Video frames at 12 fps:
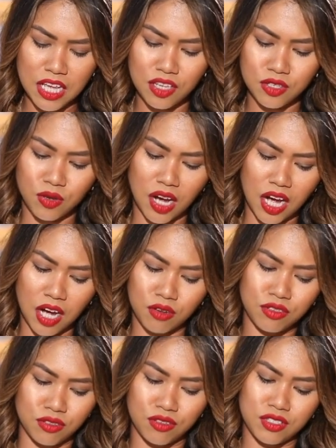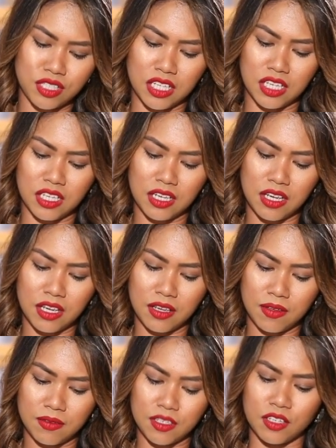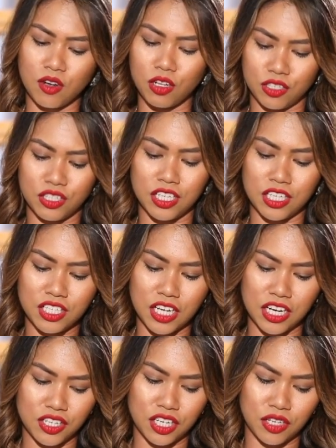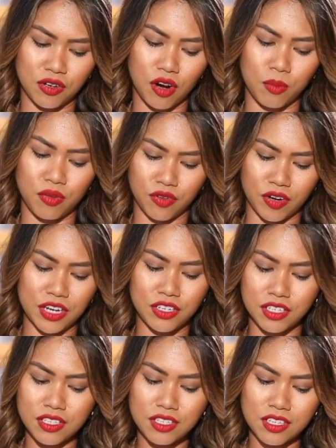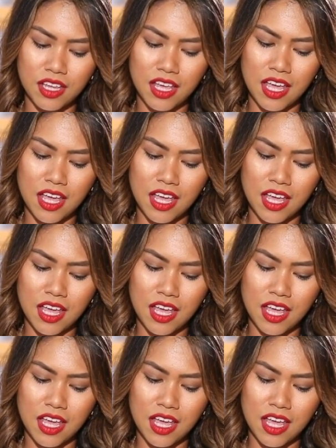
So how do you see technology changing your operations